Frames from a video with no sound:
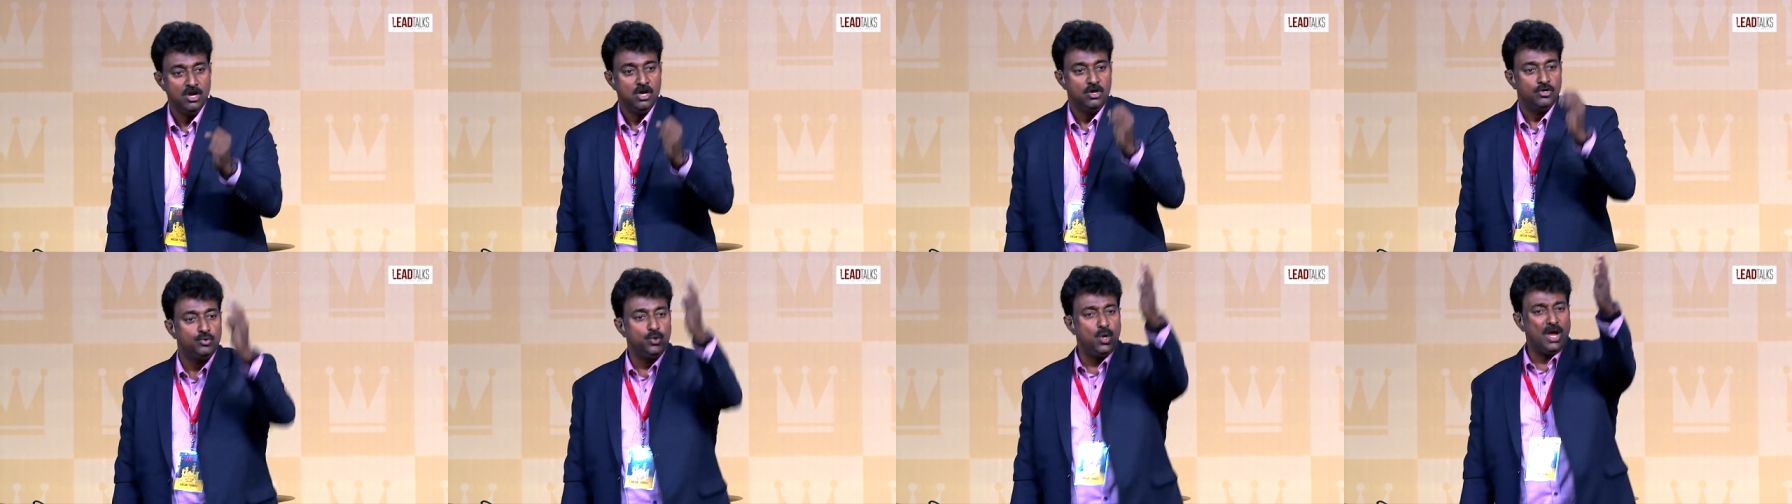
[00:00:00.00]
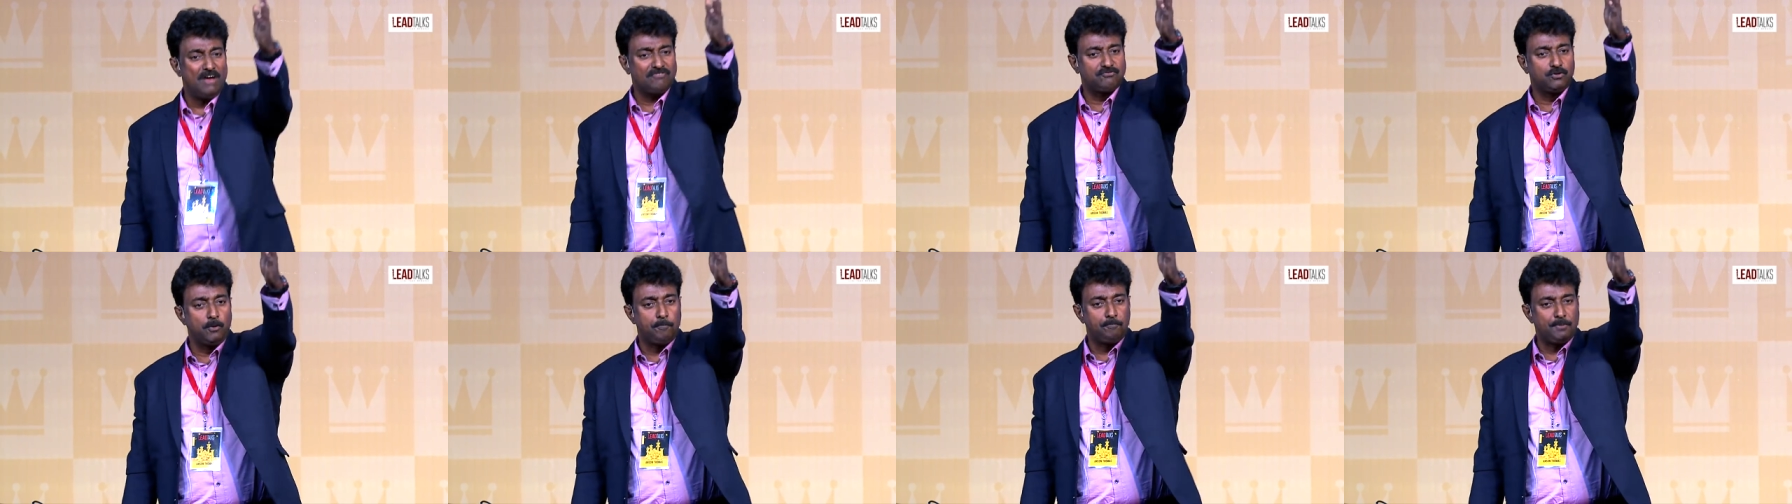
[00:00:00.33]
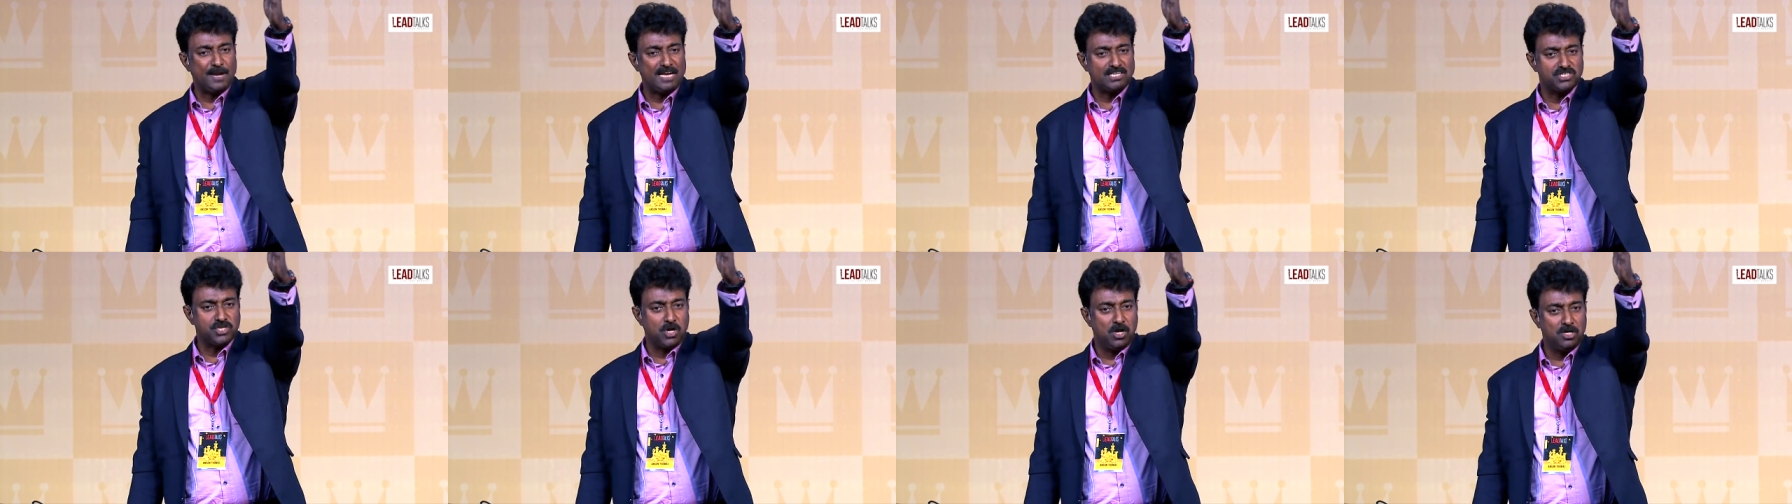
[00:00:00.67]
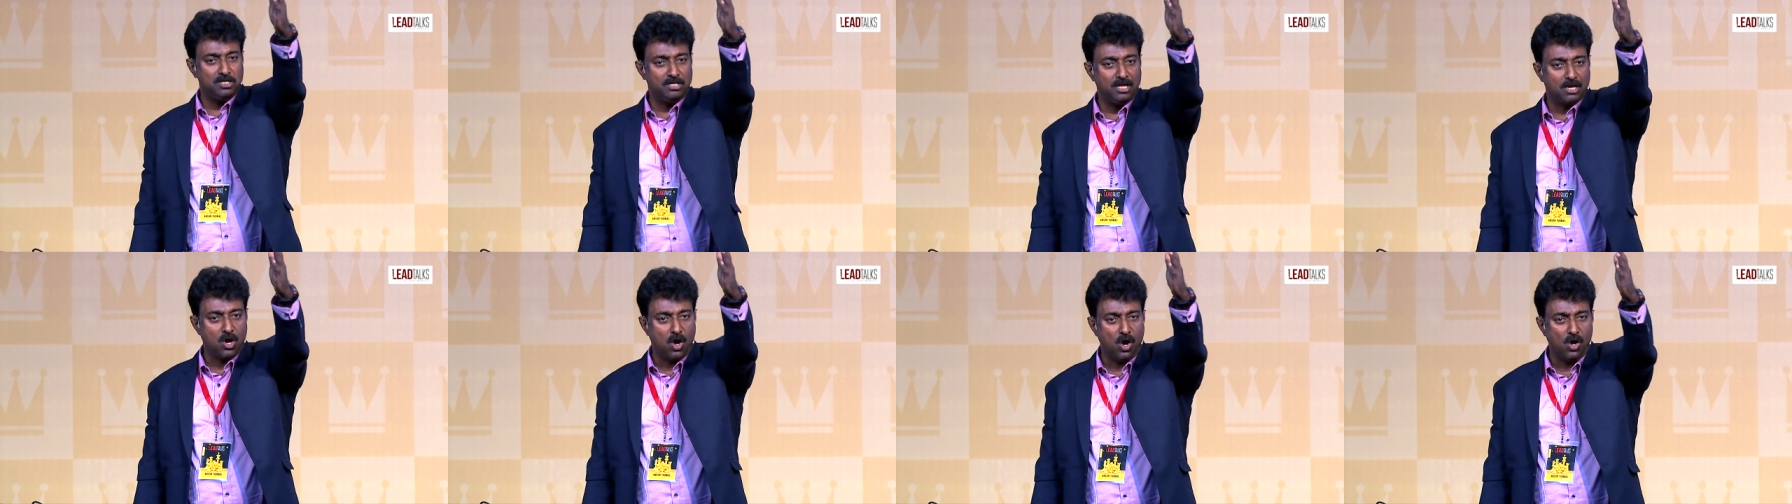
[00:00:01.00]
You have to press on
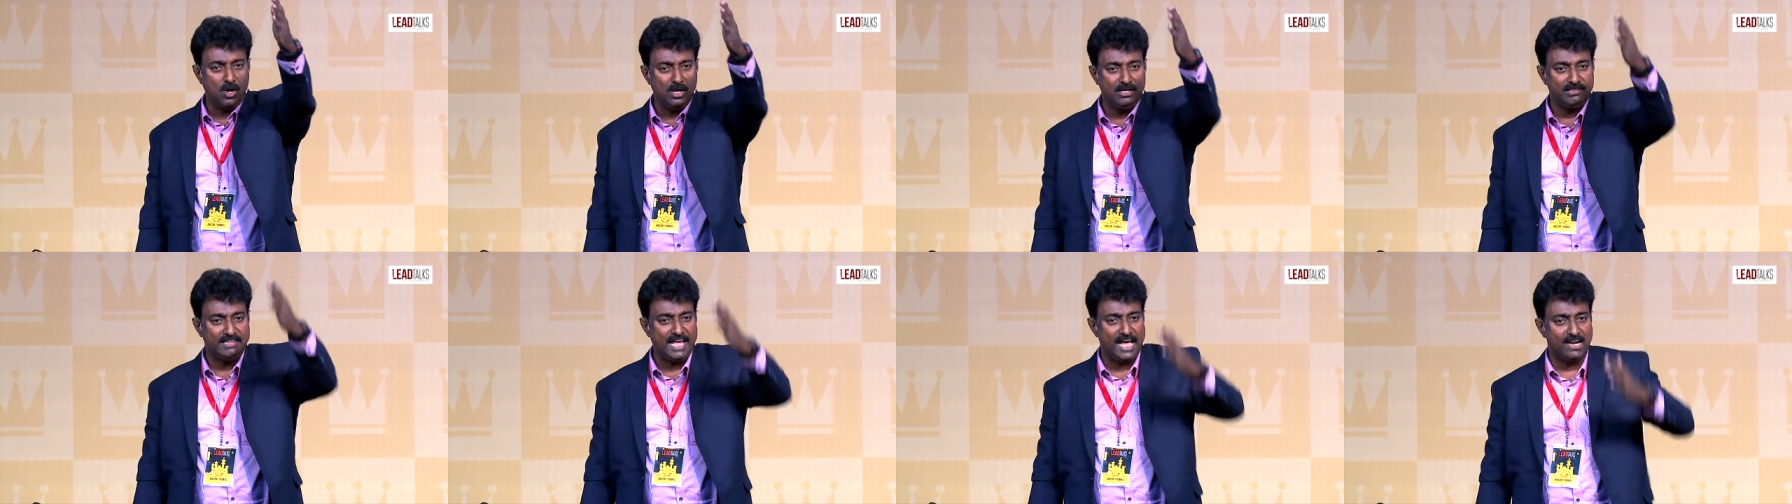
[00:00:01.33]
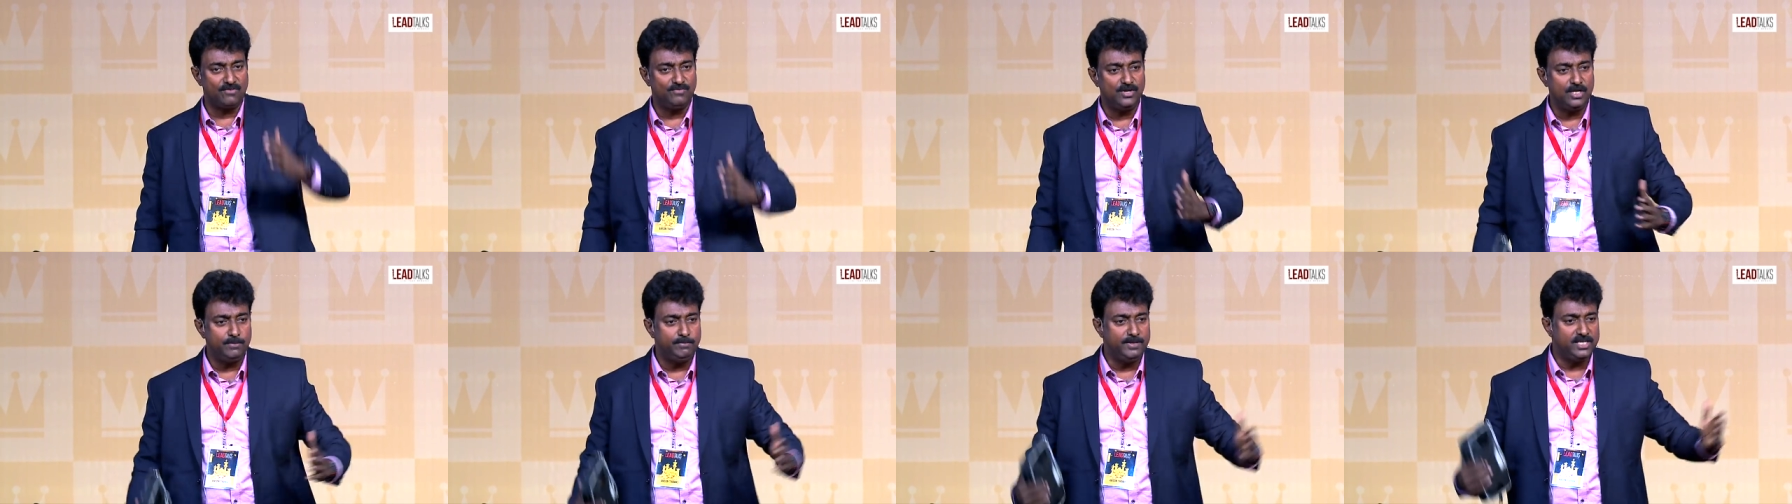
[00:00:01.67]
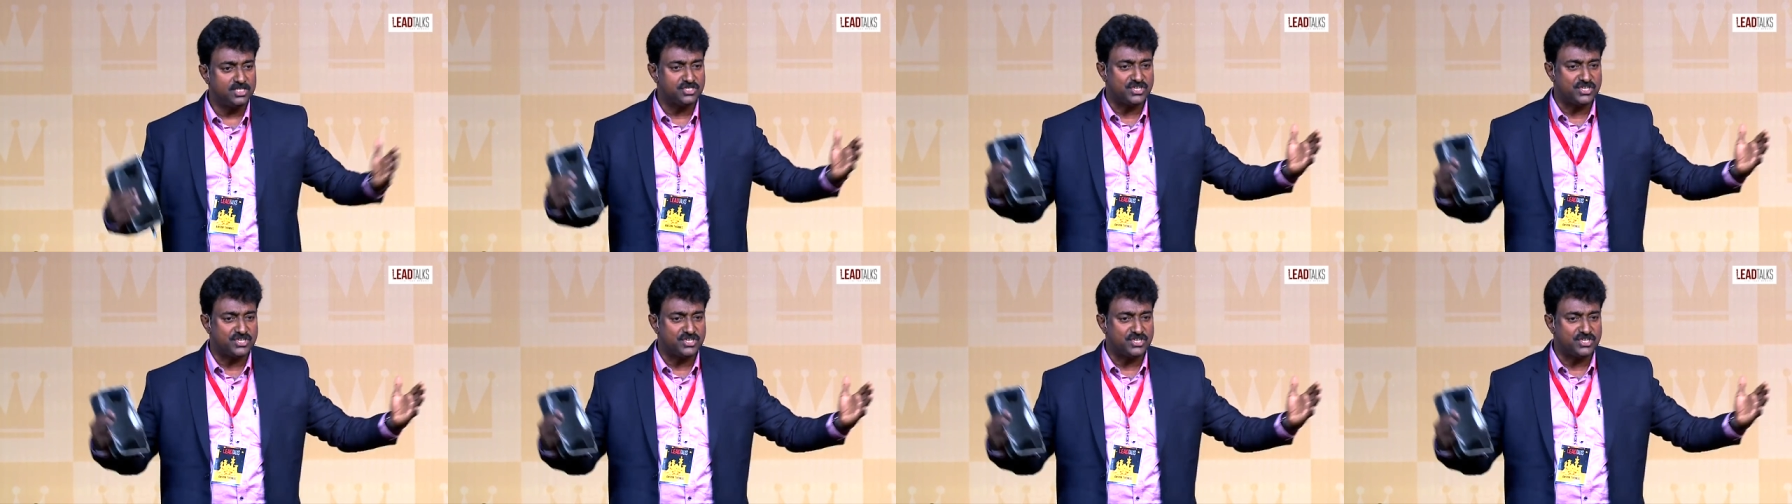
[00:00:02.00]
the goal. There will be